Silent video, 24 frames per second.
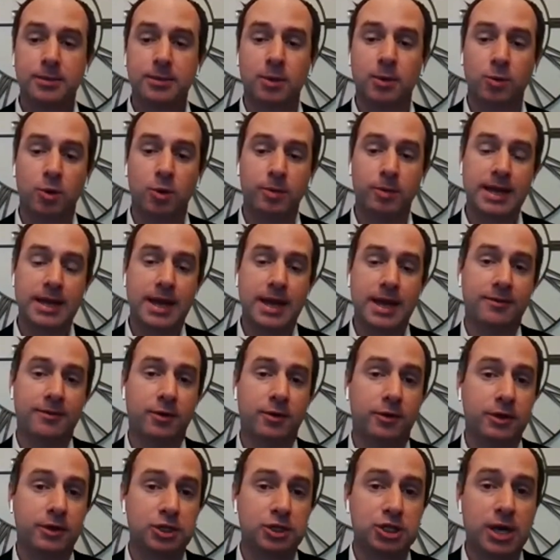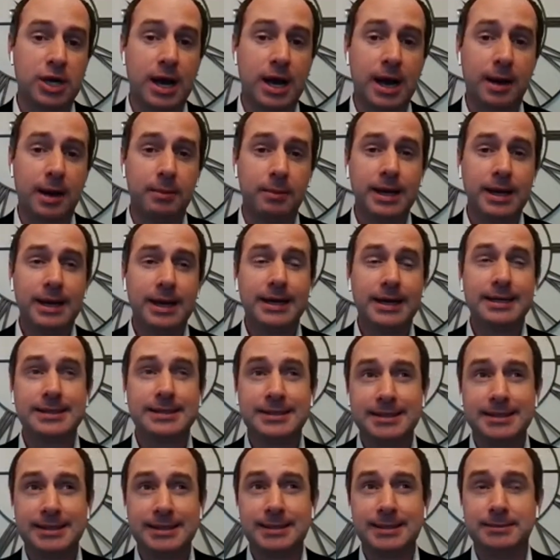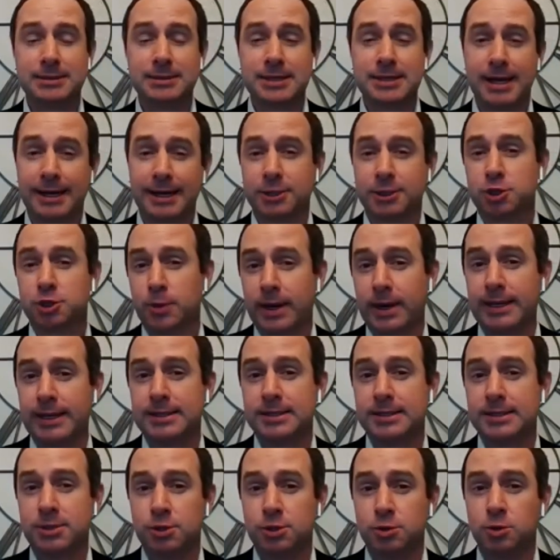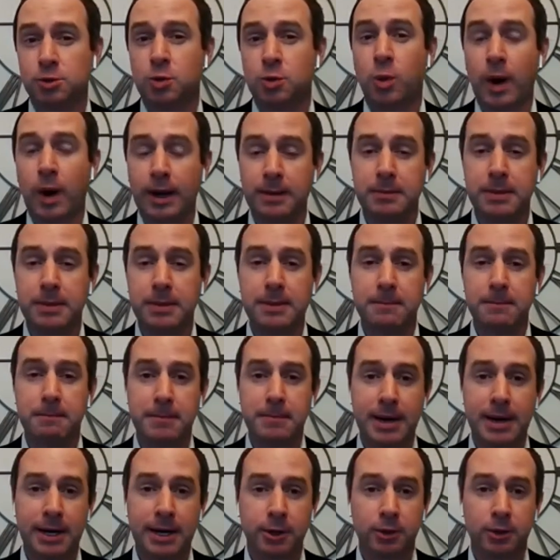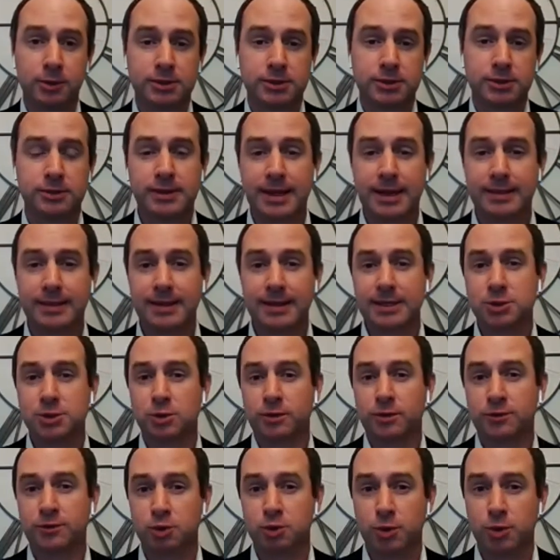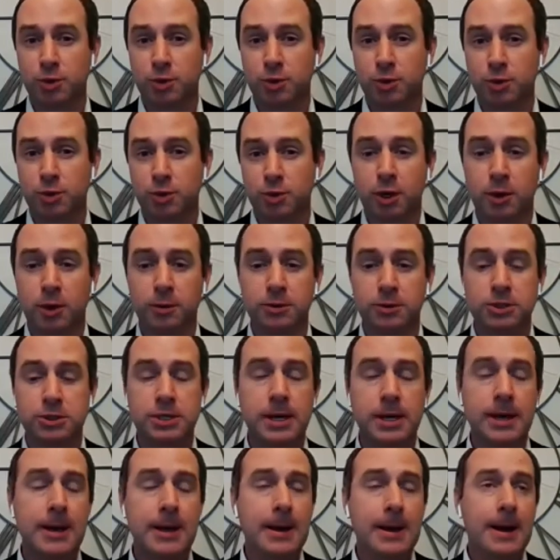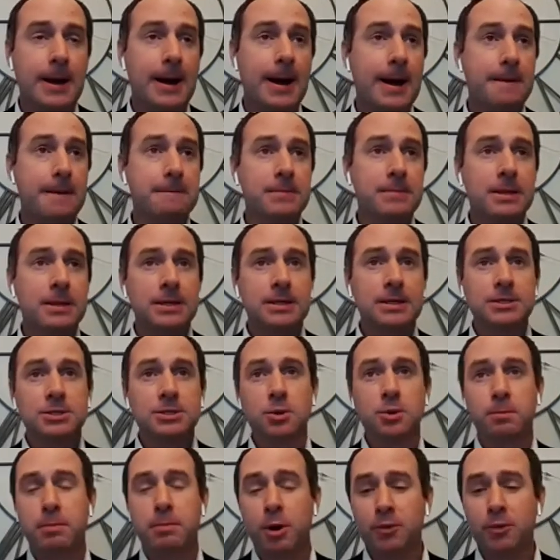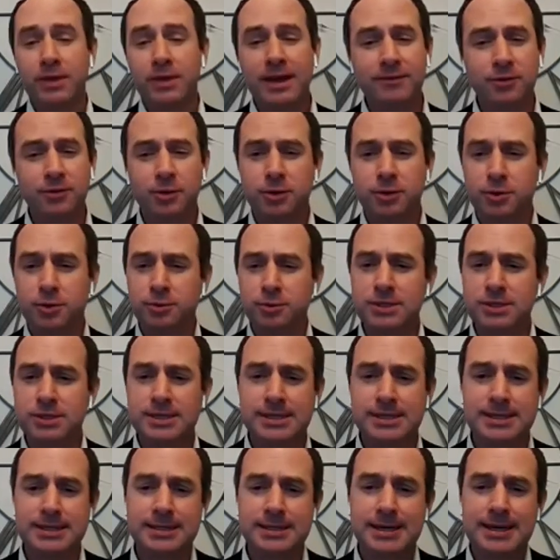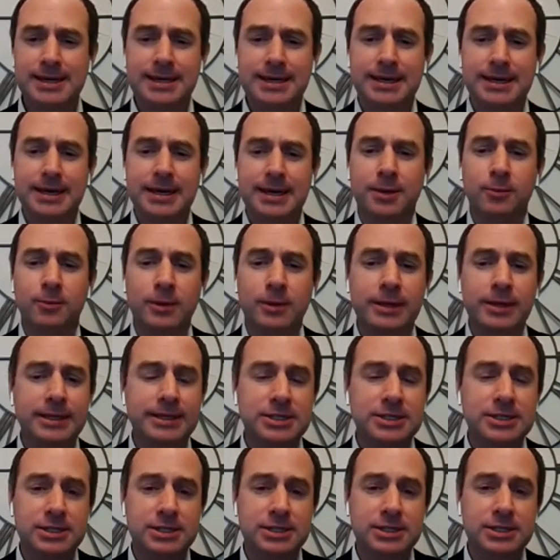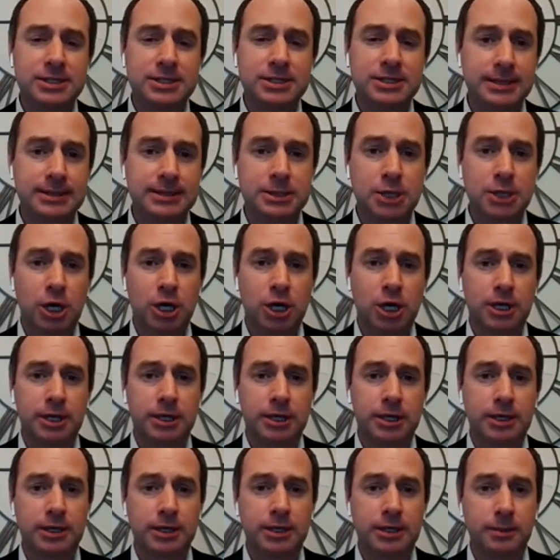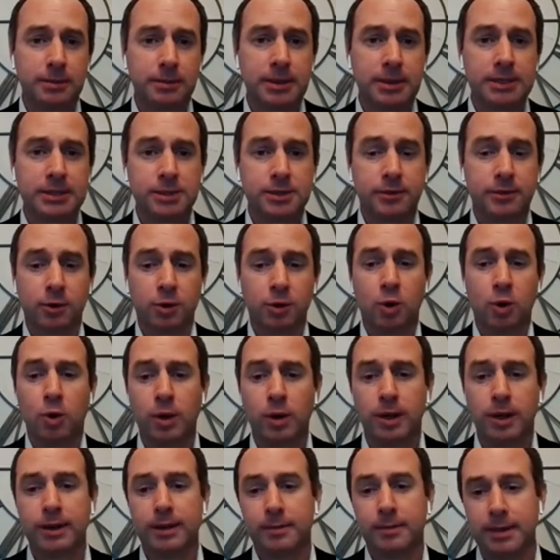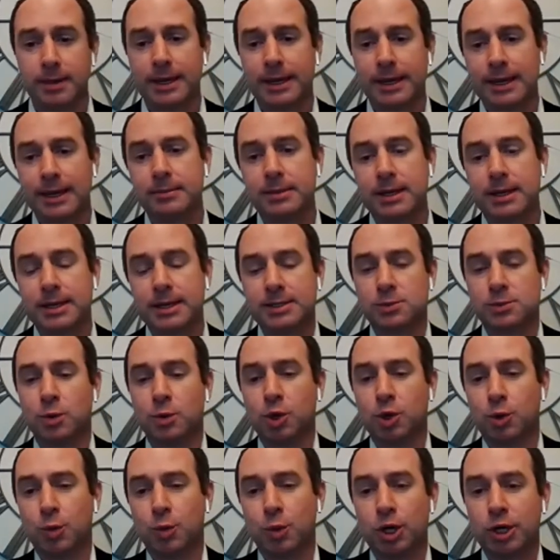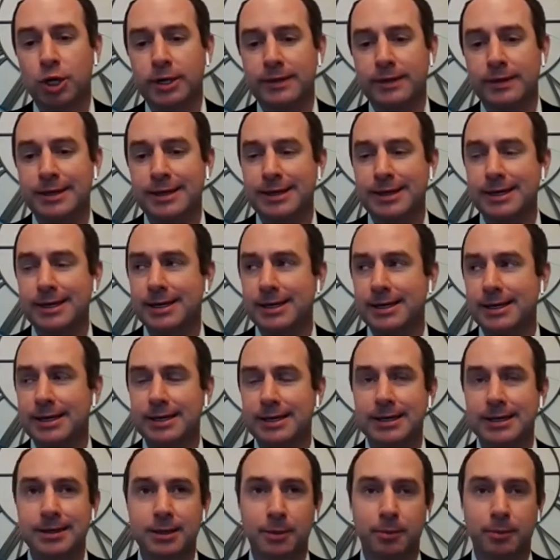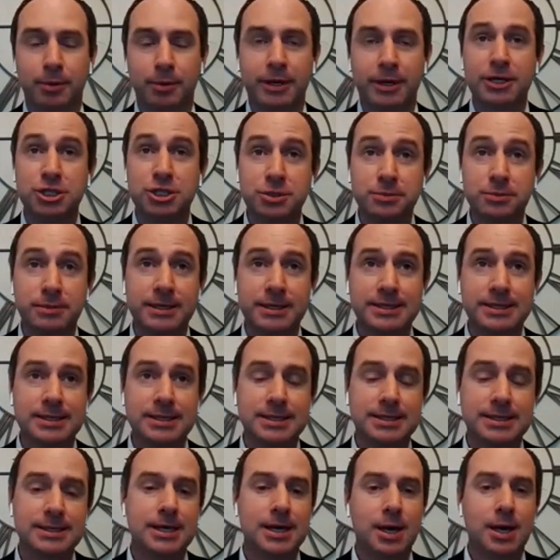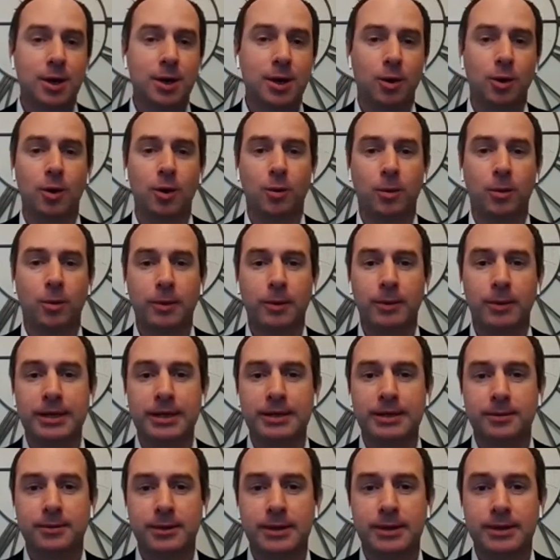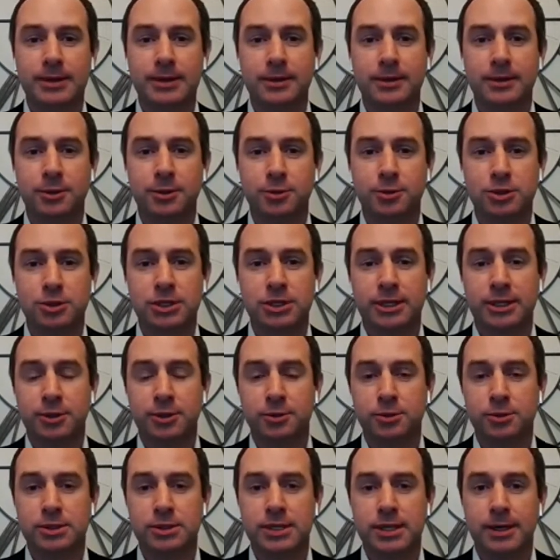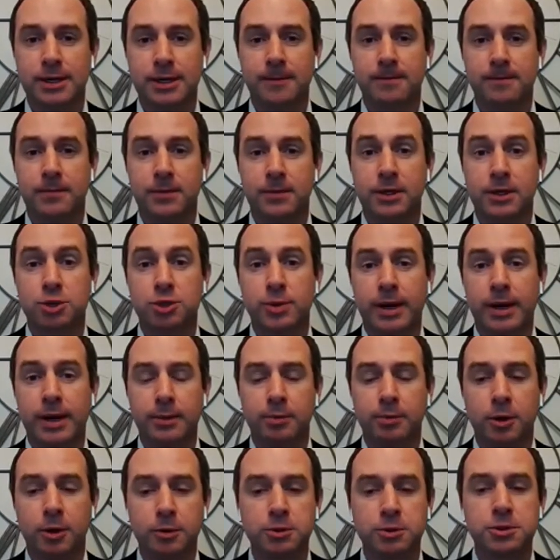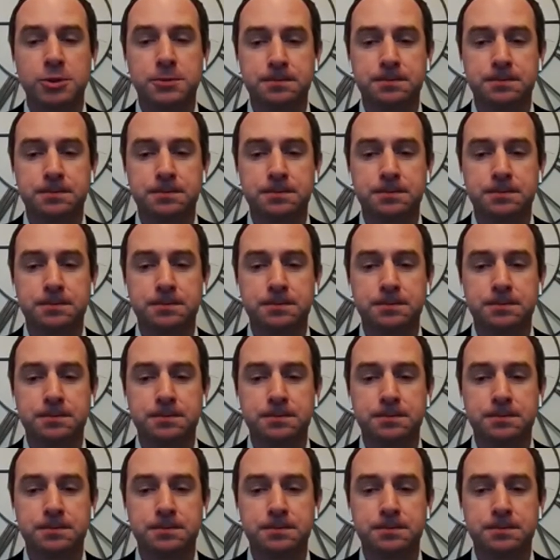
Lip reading: will behave on the job, it seems like traits do quite a bit better. So that sort of trait approach. So both have their uses. It really just depends on their goal. Again, because we're in the prediction business, we usually use the trait approach.